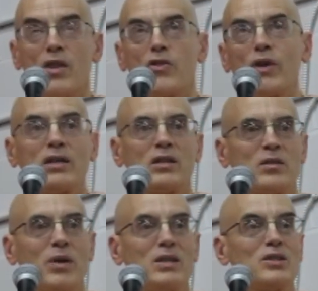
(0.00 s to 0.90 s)

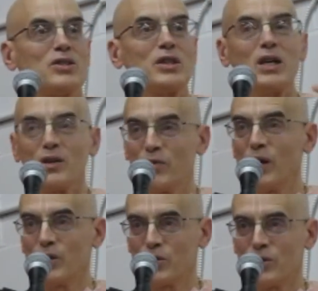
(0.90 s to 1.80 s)
threatened by the snake of
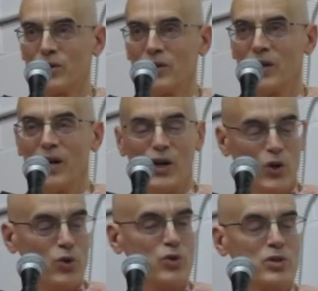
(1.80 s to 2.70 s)
lust,
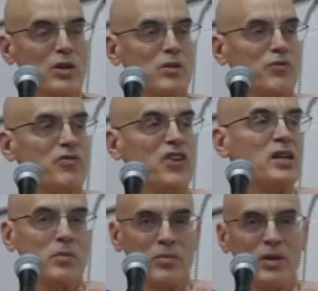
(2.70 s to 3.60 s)
whose
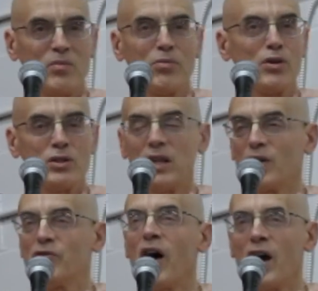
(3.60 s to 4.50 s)
venom burns like
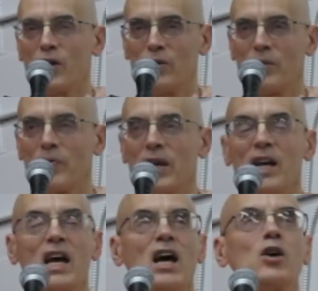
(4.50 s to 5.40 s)
fire.
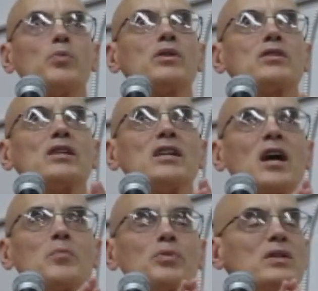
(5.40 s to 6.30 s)
Helplessly
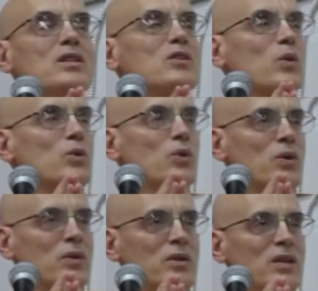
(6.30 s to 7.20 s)
I plead, O
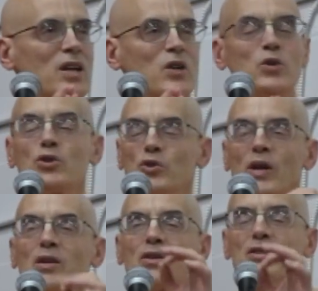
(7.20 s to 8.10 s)
Lord, whose
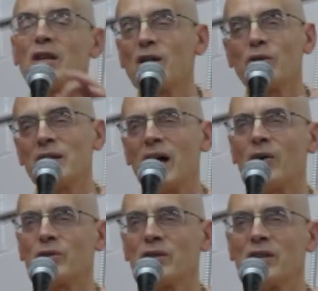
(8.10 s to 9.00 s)
strength is ne'er in
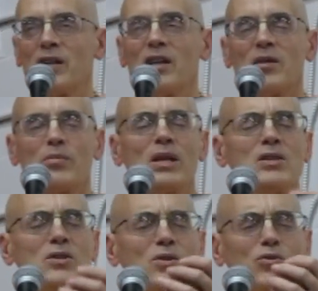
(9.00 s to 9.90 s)
doubt.
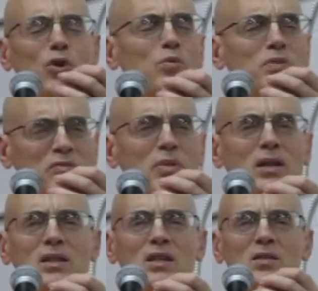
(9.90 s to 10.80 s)
Place the rope of
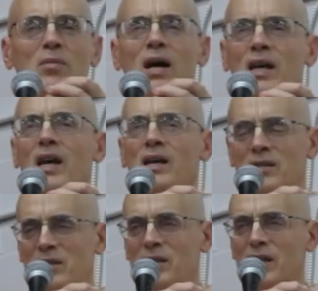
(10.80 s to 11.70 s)
Bhakti in my
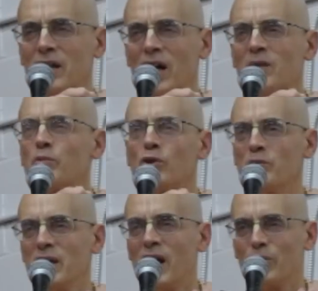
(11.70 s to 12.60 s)
hand and pull
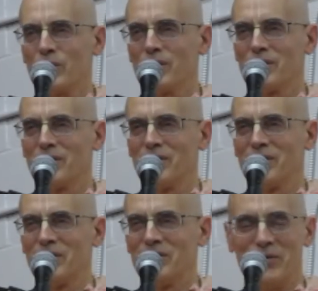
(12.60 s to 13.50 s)
me out.
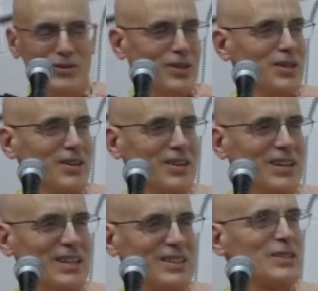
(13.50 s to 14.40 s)

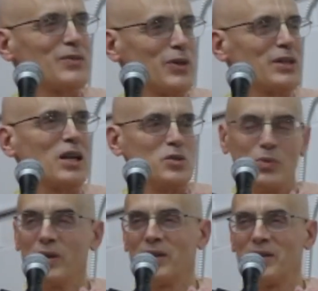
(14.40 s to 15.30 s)
That's a very nice
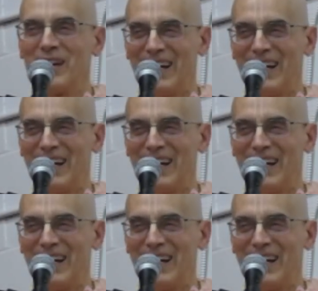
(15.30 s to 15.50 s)
prayer.